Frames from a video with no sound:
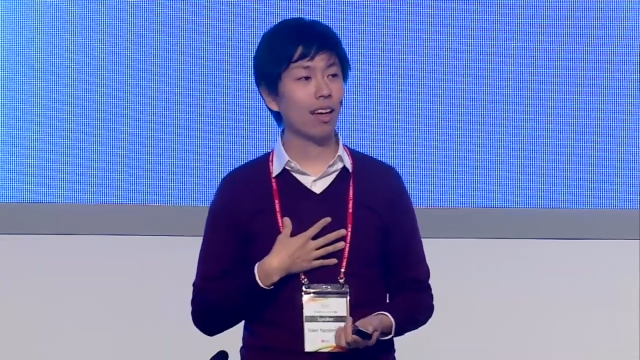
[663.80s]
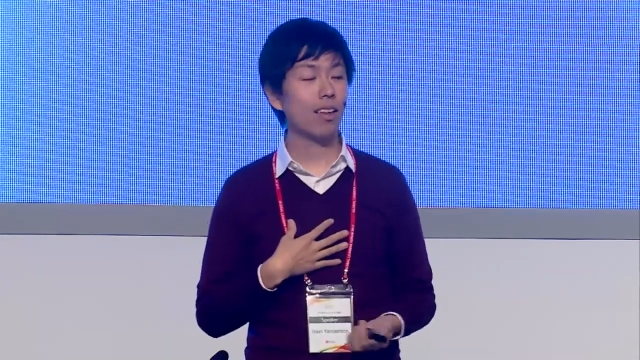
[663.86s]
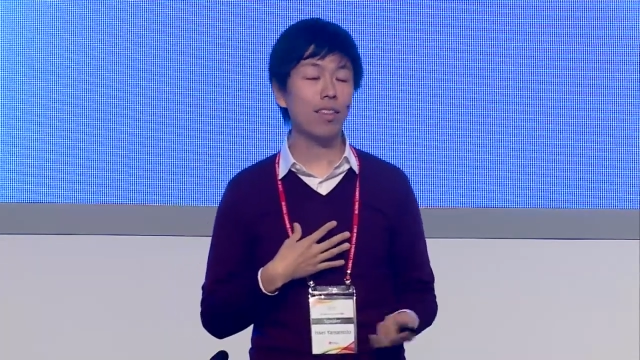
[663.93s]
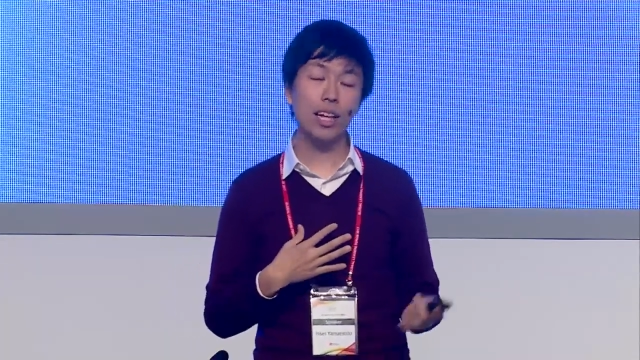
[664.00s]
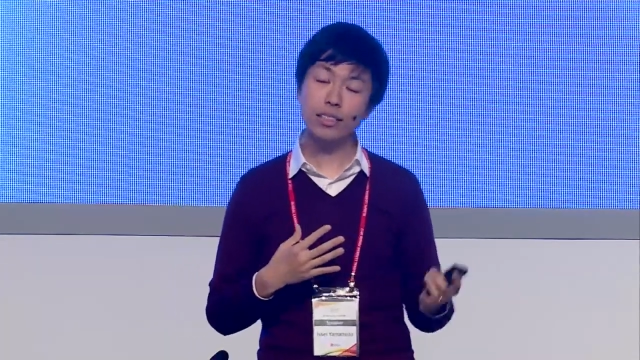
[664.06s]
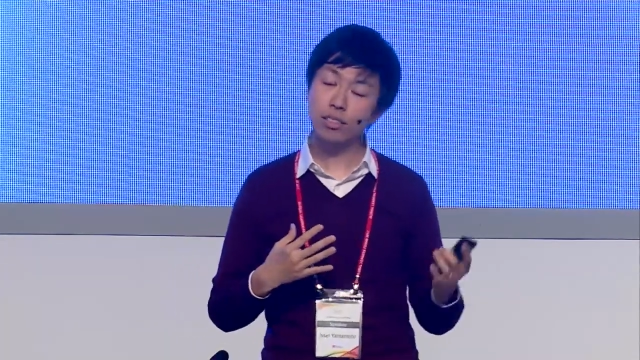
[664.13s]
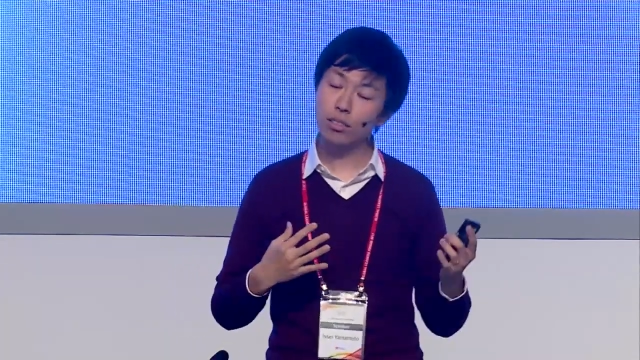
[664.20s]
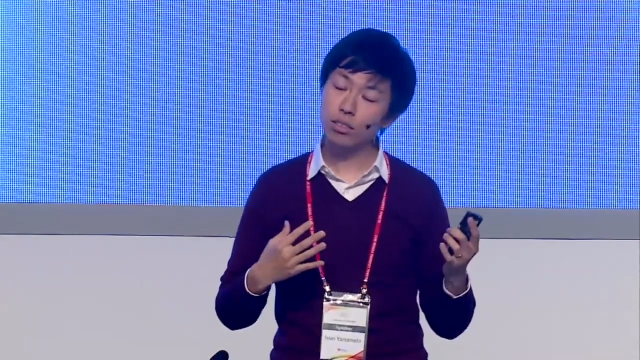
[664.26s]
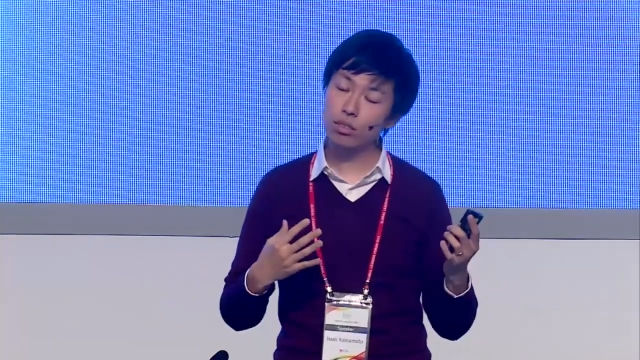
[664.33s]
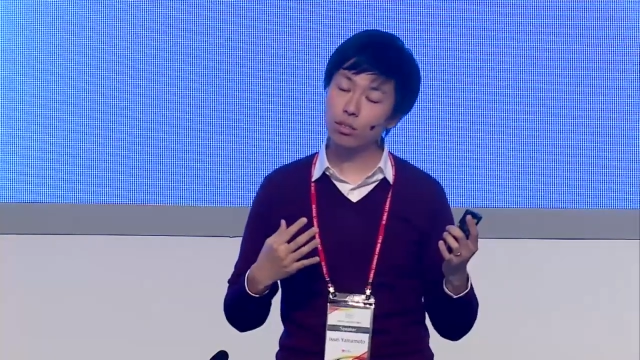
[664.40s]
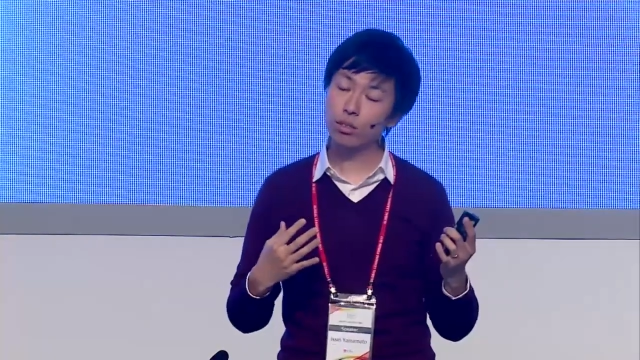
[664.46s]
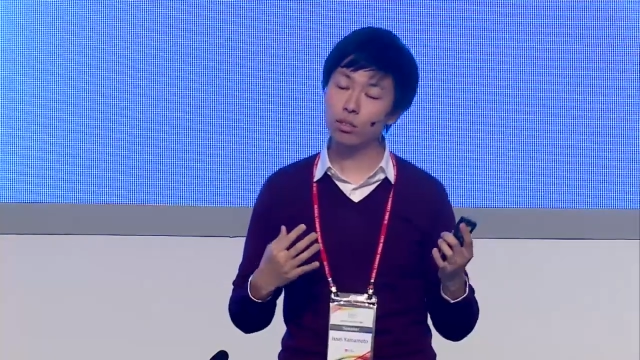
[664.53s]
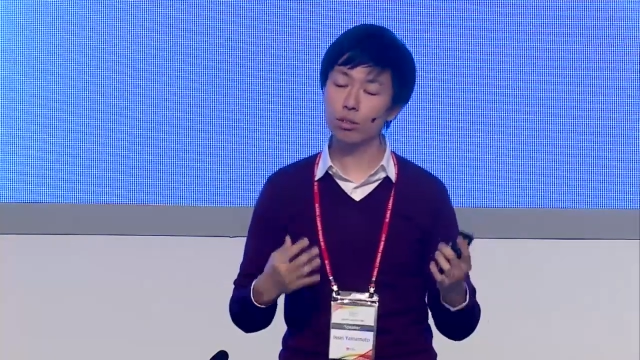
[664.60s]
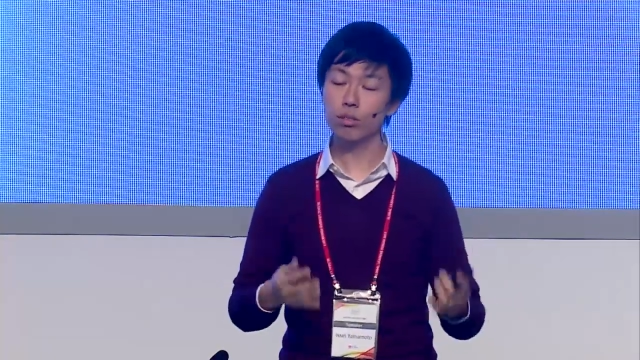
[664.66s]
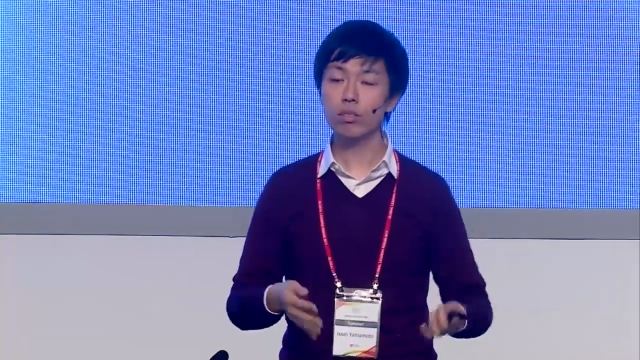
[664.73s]
The
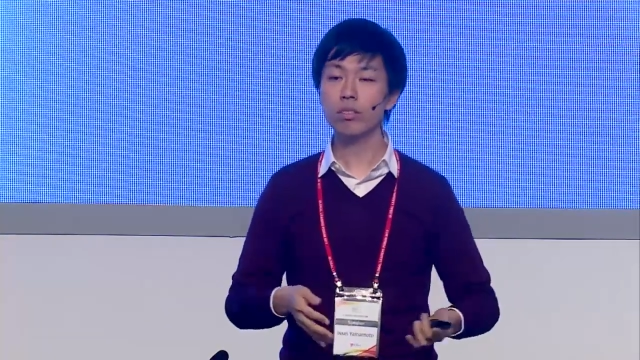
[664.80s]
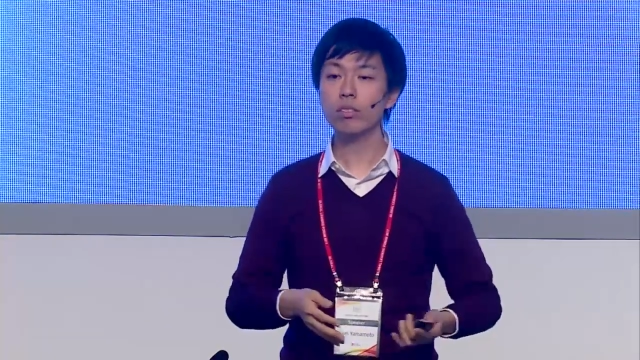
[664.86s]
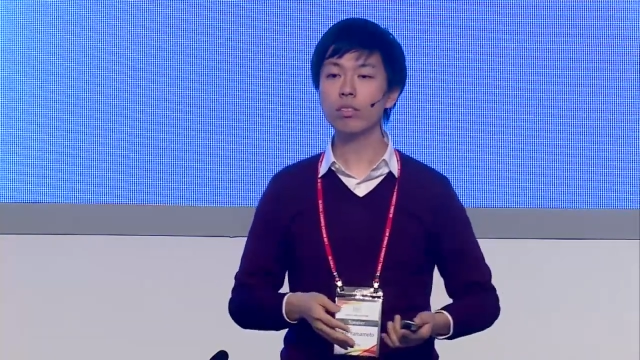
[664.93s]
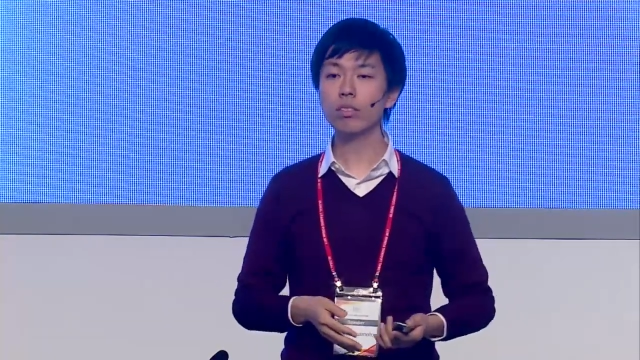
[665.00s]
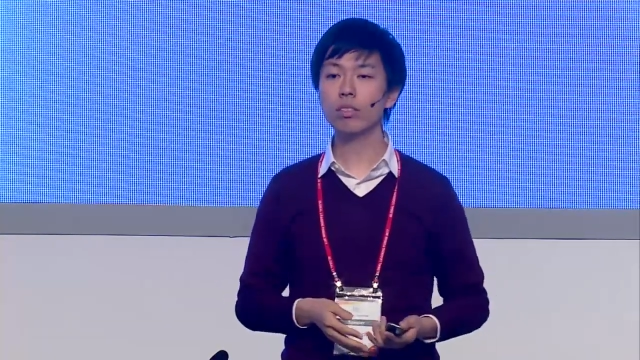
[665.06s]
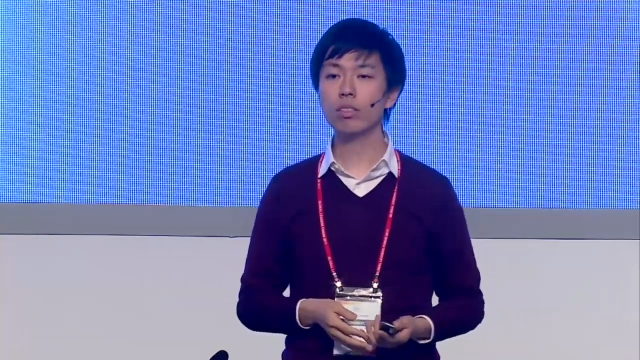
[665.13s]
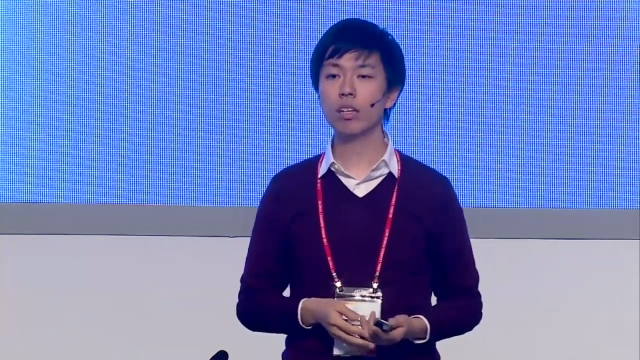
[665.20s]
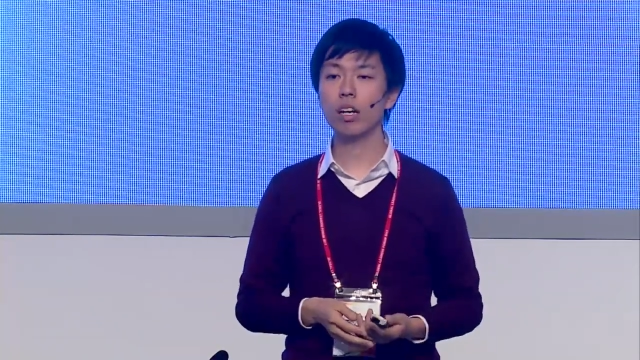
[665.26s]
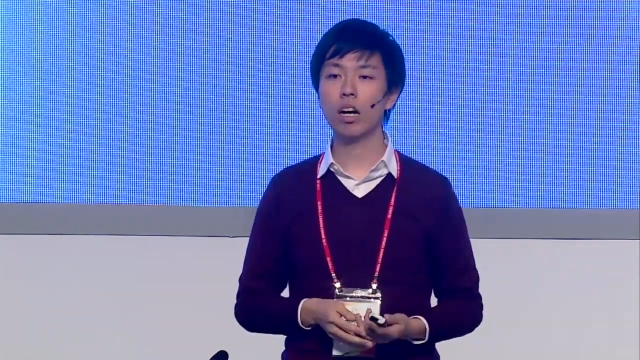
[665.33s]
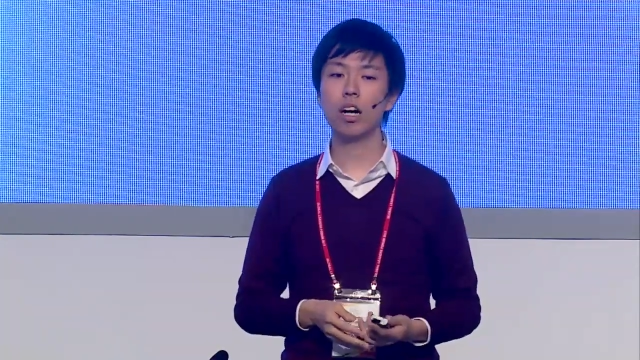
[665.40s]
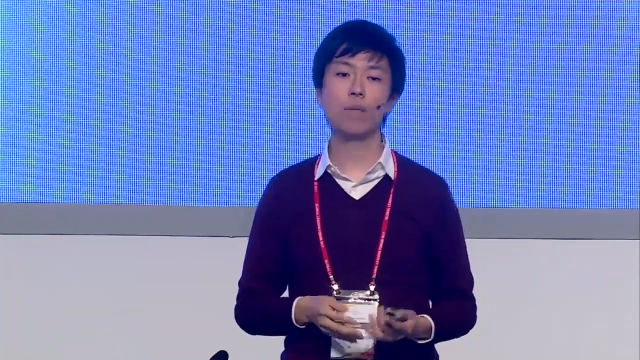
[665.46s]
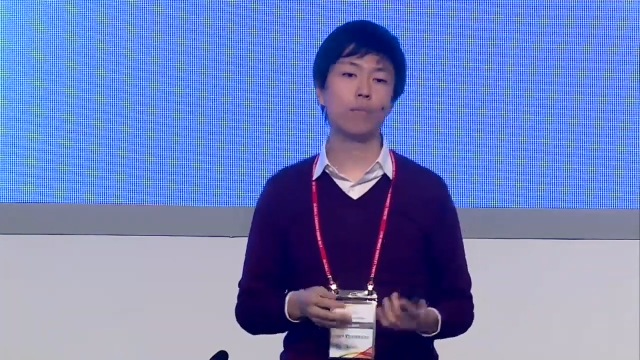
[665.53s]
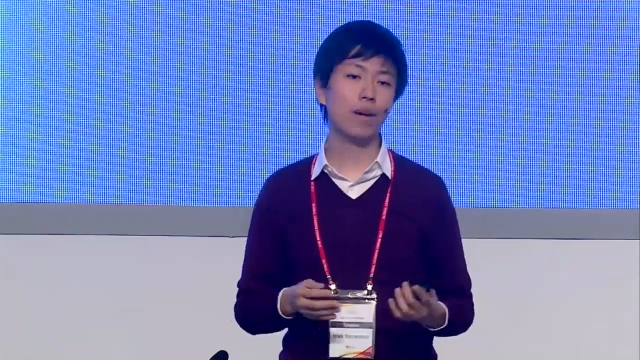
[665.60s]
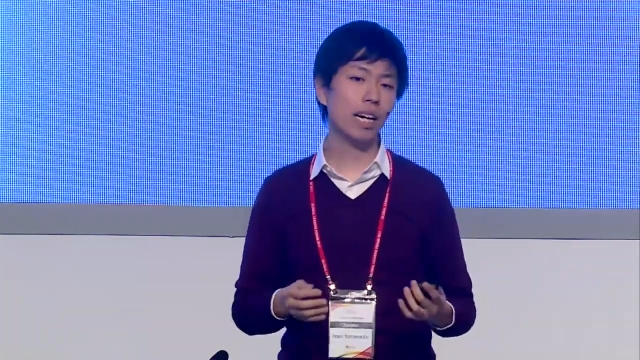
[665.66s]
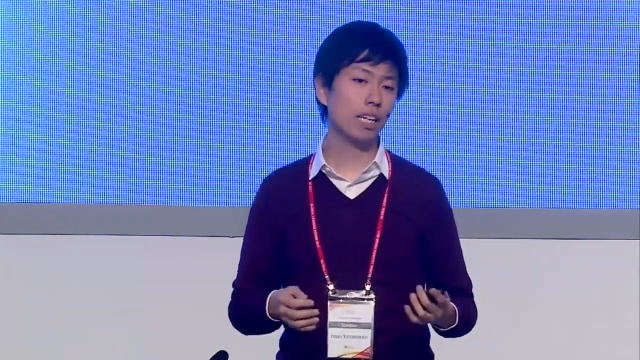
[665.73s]
truth
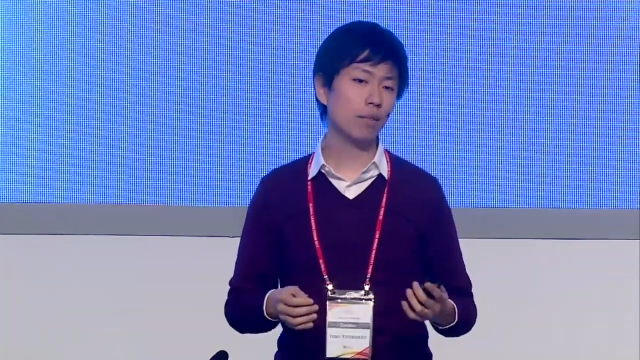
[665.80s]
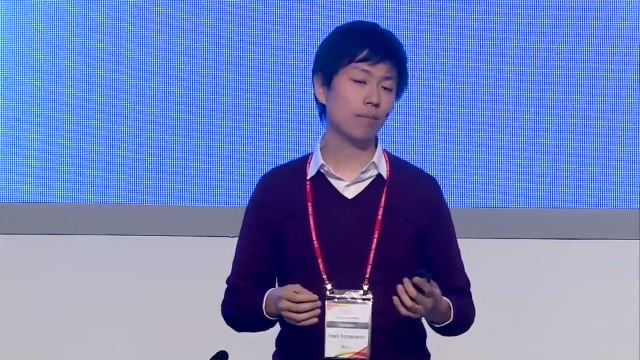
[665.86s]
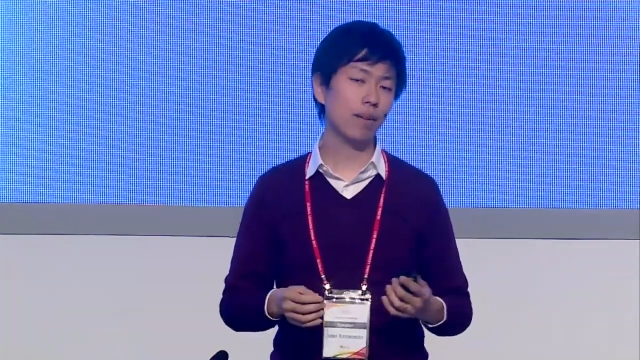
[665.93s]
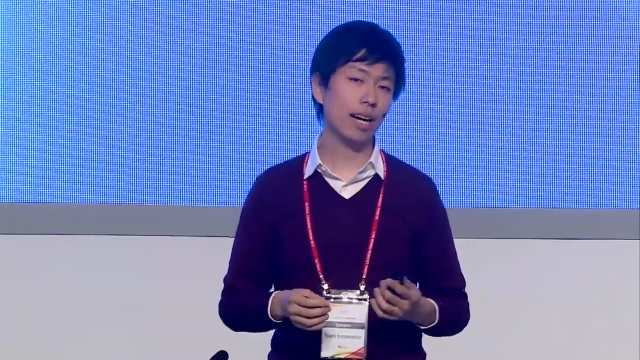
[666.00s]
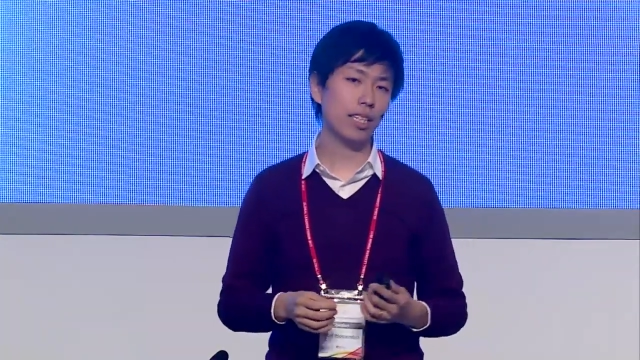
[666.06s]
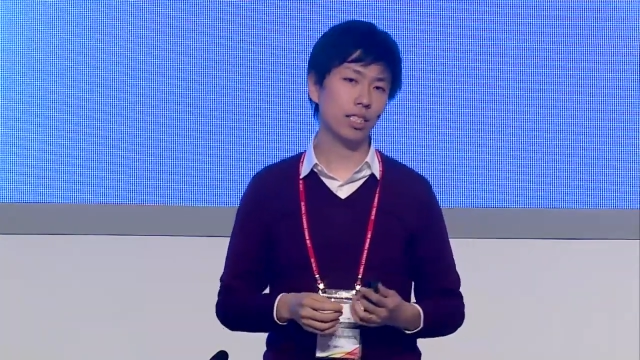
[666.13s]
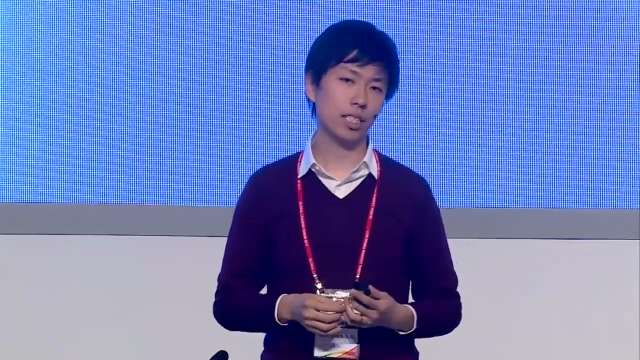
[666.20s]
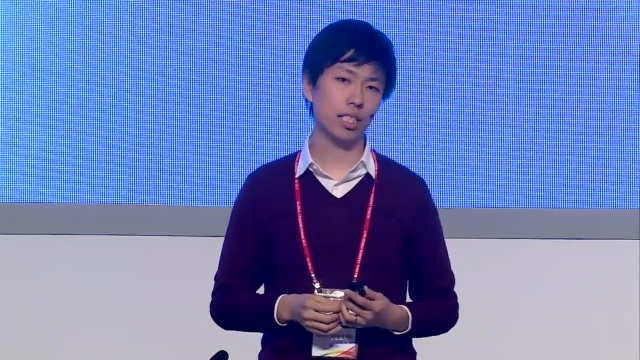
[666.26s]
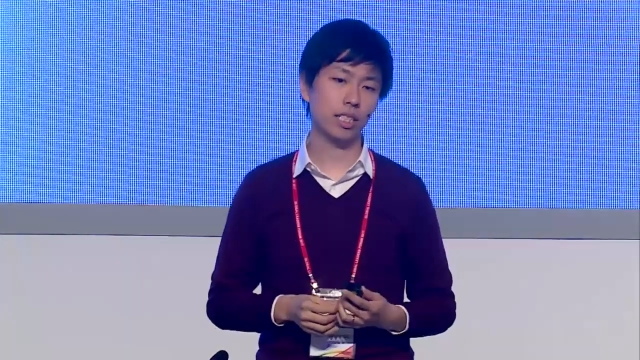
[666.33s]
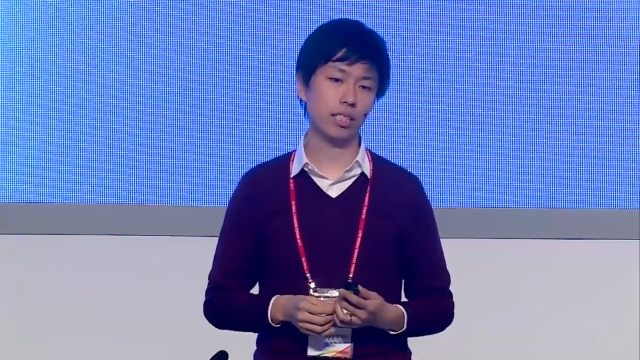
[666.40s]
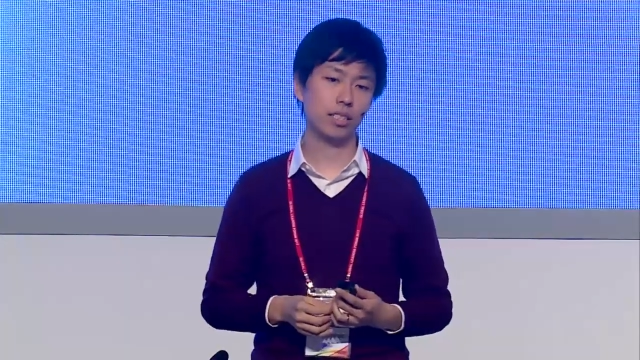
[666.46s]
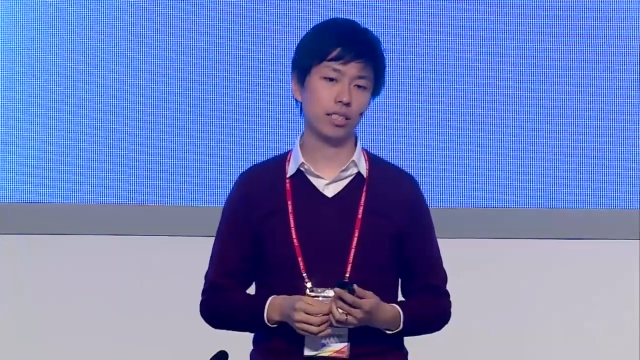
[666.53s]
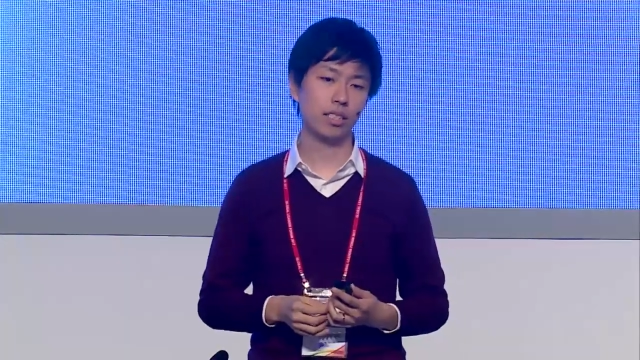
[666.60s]
of black magic